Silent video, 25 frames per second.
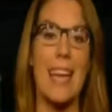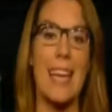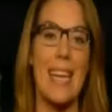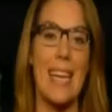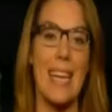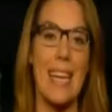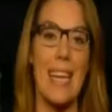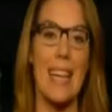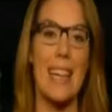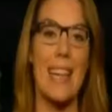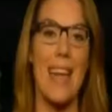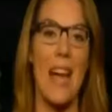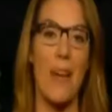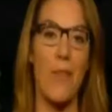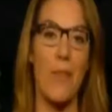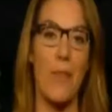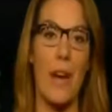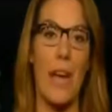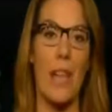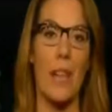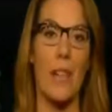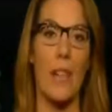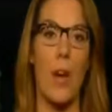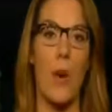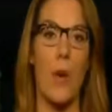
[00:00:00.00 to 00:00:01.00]
that getting that
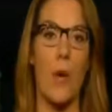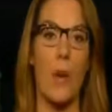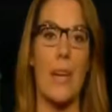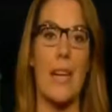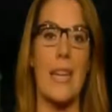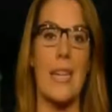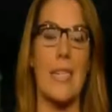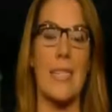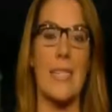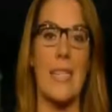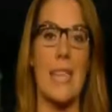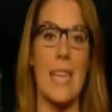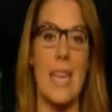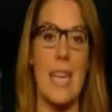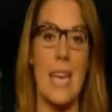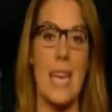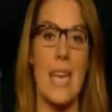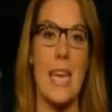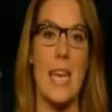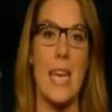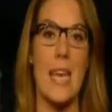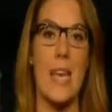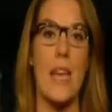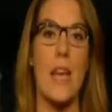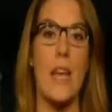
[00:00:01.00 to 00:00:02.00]
rate lower is
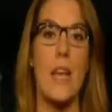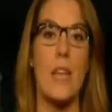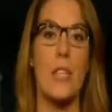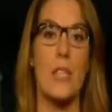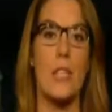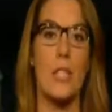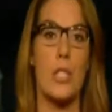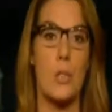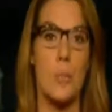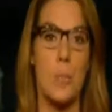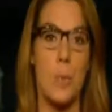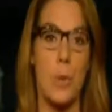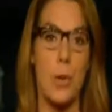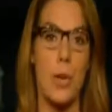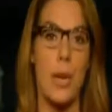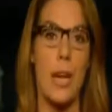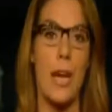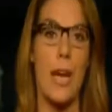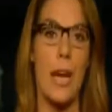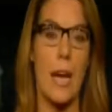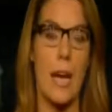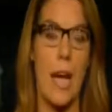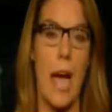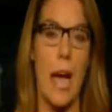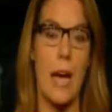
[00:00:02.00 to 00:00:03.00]
key to
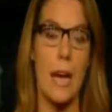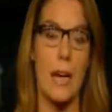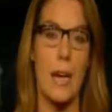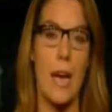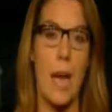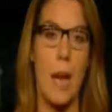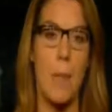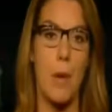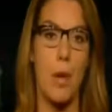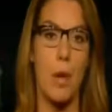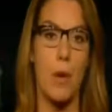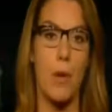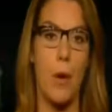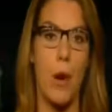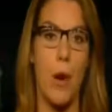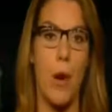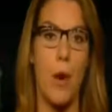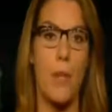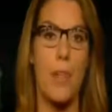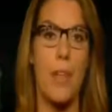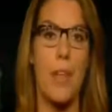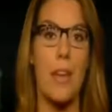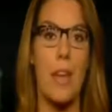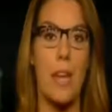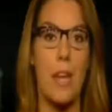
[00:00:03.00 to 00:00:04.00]
spurring economic
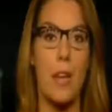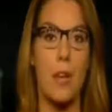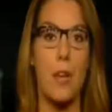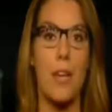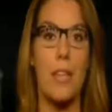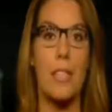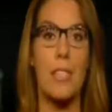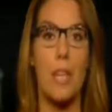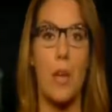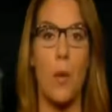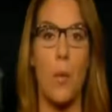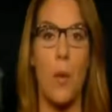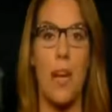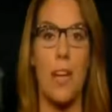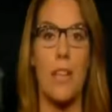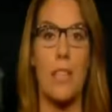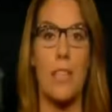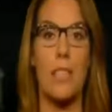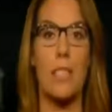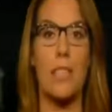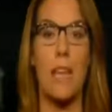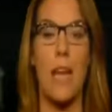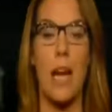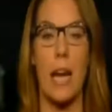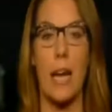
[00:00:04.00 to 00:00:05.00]
growth and increasing
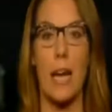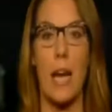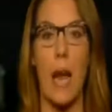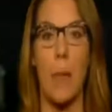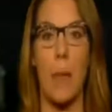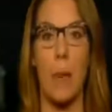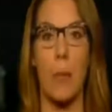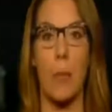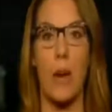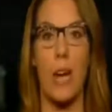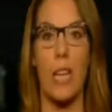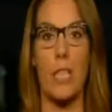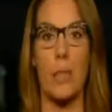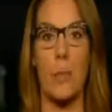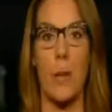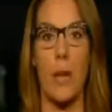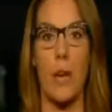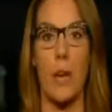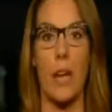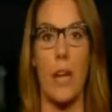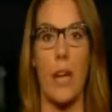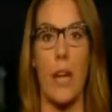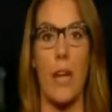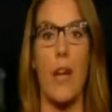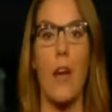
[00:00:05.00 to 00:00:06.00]
wages and economic
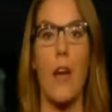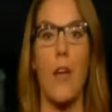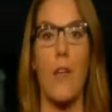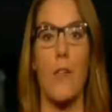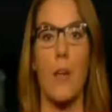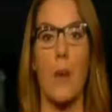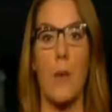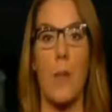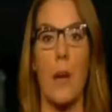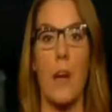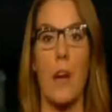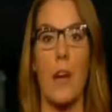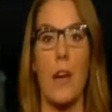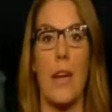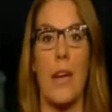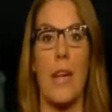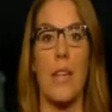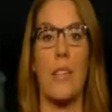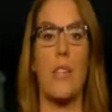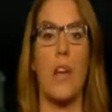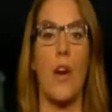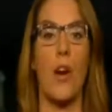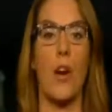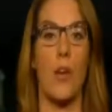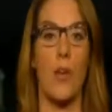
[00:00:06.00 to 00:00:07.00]
prosperity for
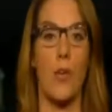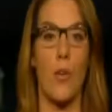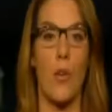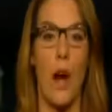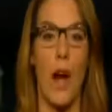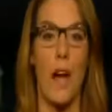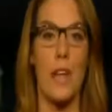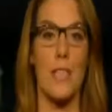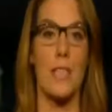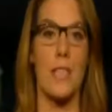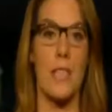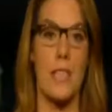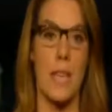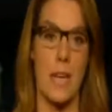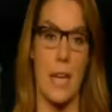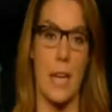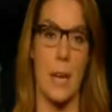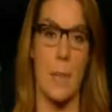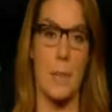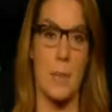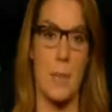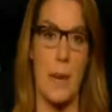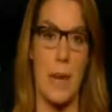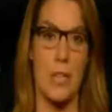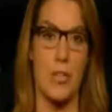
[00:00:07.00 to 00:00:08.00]
Americans across the
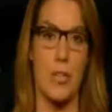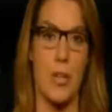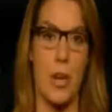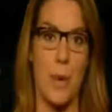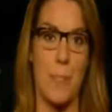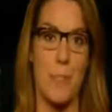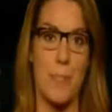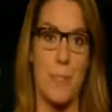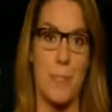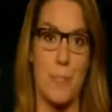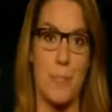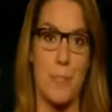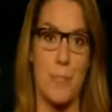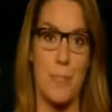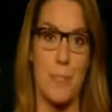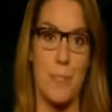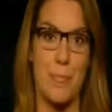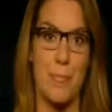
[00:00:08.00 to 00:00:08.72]
income spectrum.